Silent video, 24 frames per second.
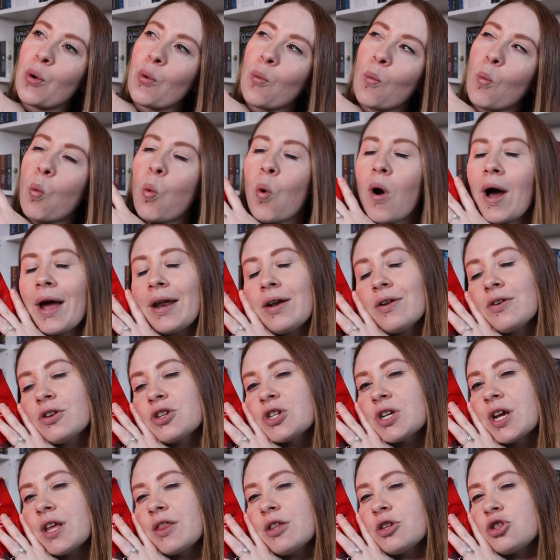why not
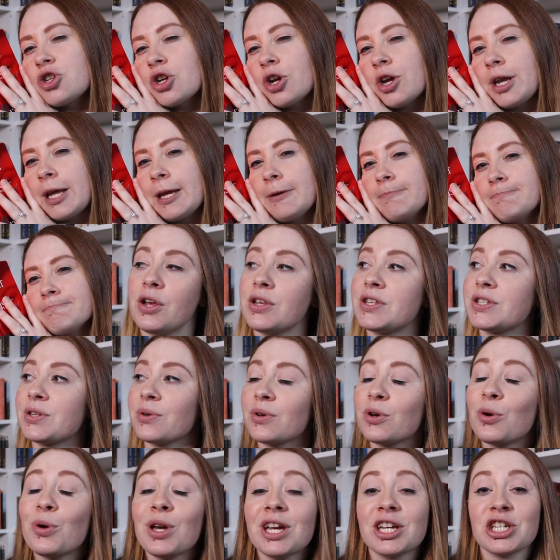share the journey? So a
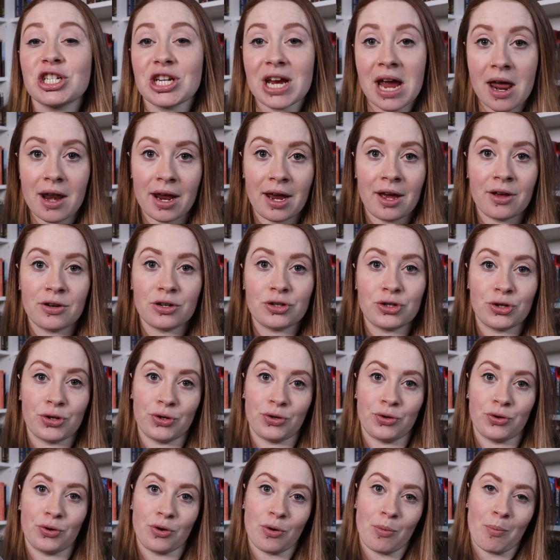quick shout out
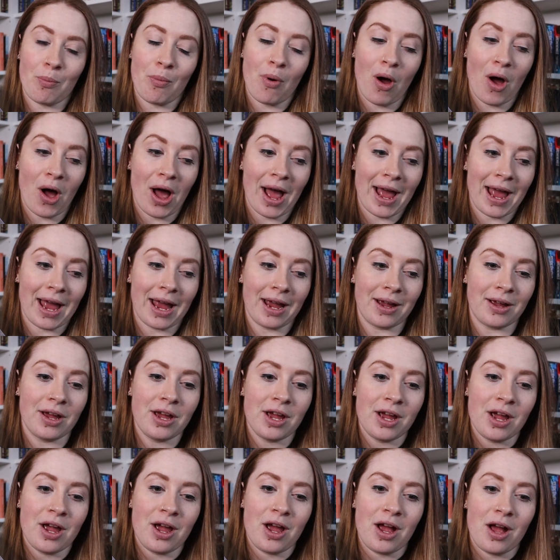to my
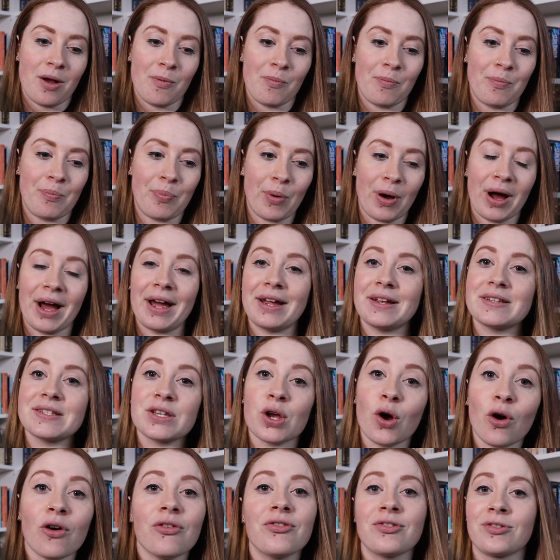buyer's
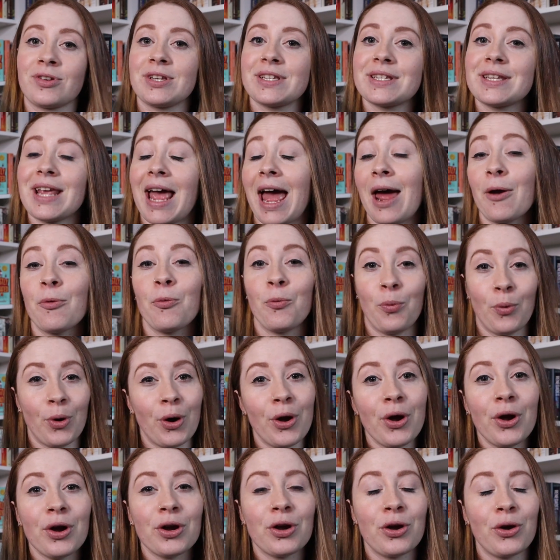office at
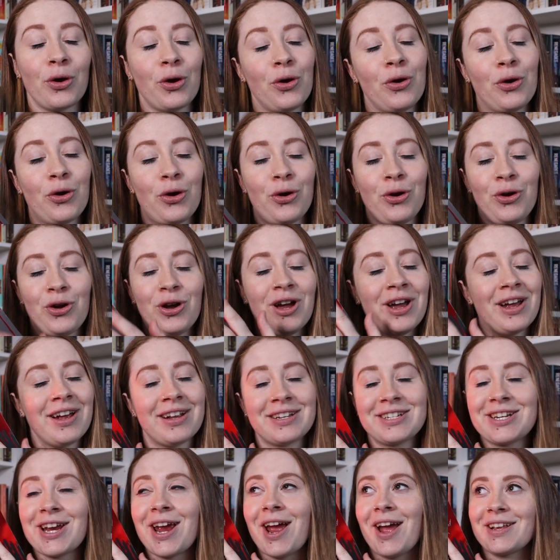work who
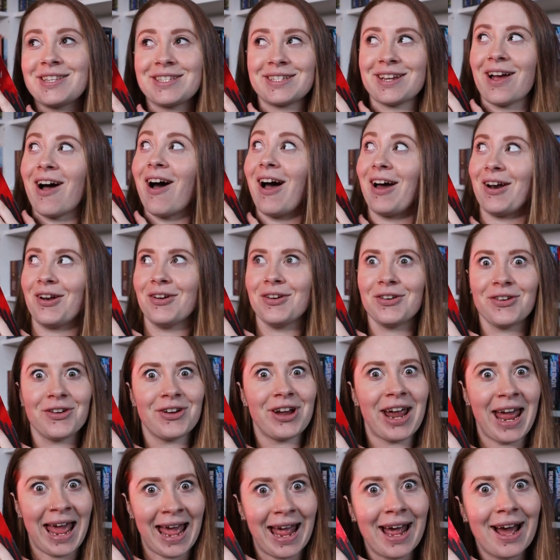just, I don't know
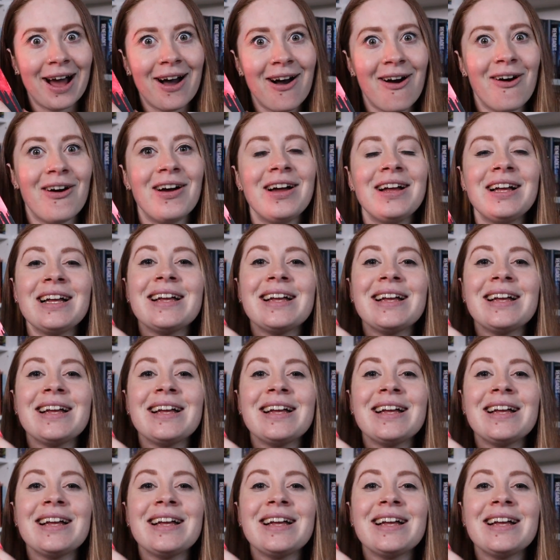how,